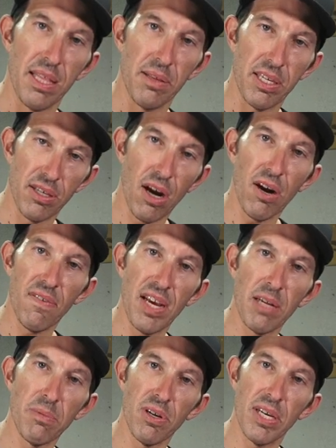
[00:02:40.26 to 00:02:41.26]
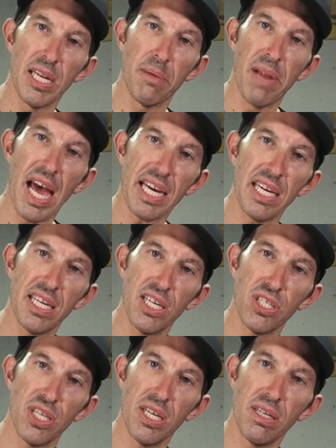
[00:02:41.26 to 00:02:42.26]
These are available in the Black
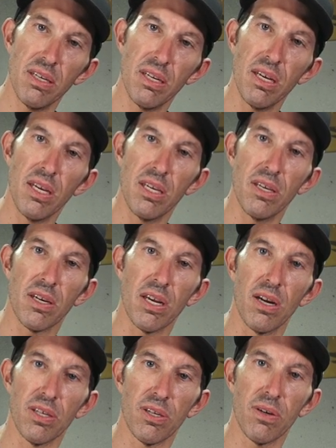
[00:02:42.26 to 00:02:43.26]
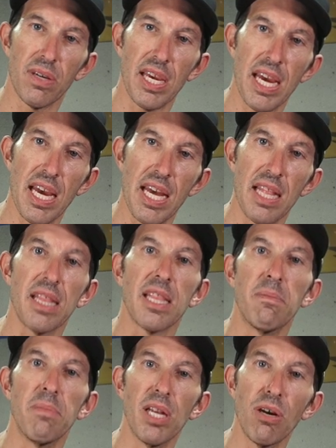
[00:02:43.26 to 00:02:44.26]
Edition. You can also get
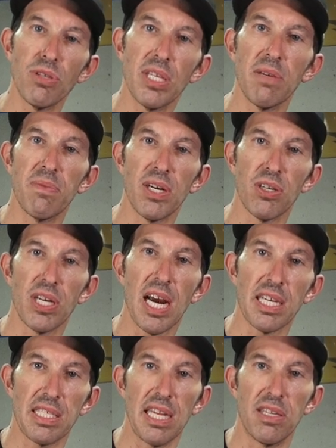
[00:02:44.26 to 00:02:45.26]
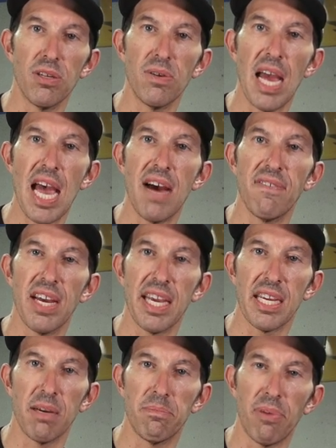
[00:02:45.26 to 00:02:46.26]
the Malossi rear shocks that do have
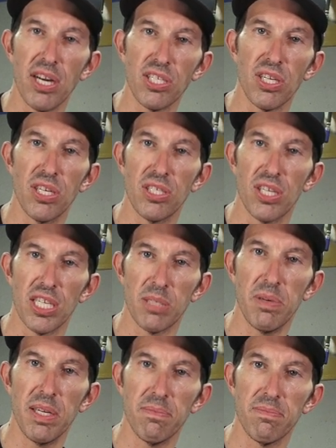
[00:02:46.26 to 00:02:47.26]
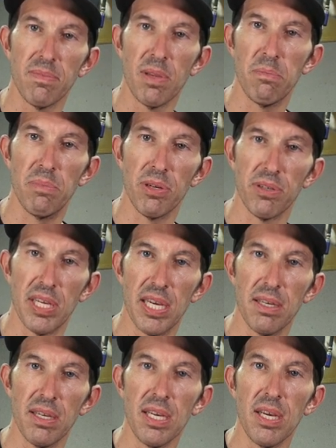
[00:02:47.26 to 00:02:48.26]
a compression adjustment built
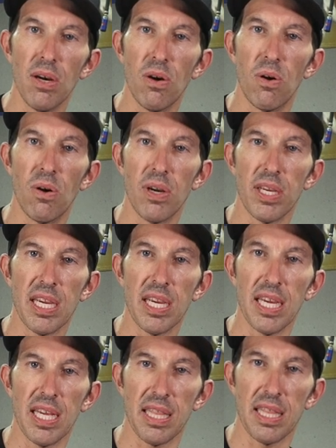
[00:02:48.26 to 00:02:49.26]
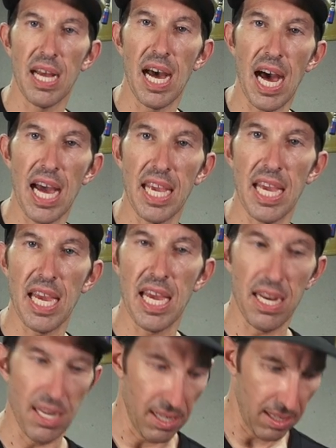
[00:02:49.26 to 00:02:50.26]
in, or you can get the
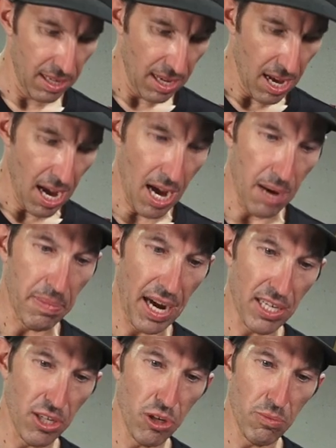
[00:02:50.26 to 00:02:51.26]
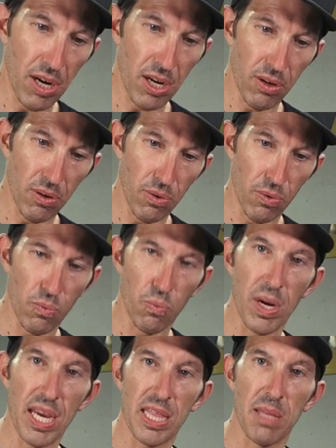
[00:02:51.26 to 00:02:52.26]
high-end uh, Bitubo
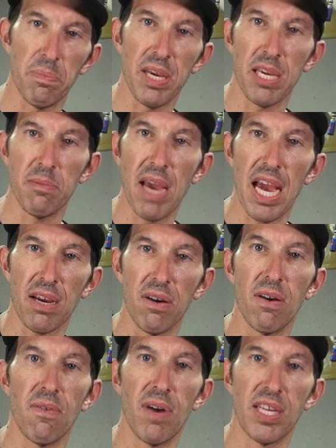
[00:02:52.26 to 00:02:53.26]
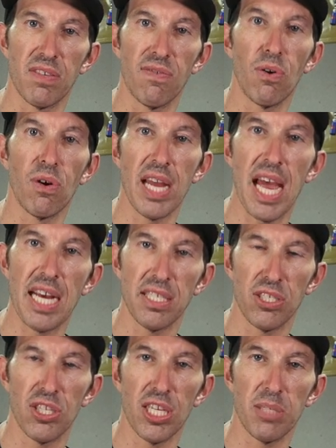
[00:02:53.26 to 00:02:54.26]
with the piggyback reservoir that has
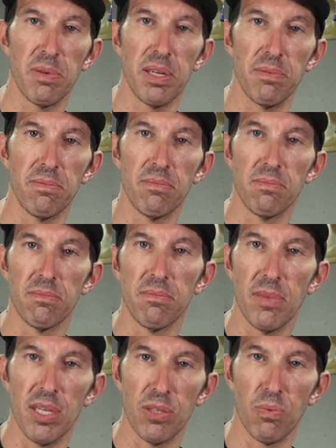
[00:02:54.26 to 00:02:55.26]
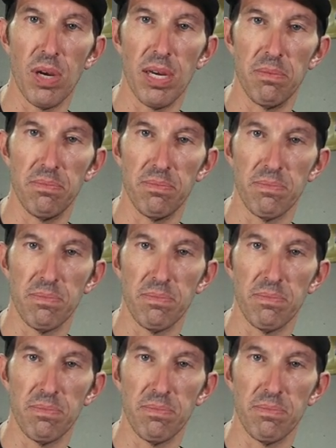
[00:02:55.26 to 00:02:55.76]
adjustment as well.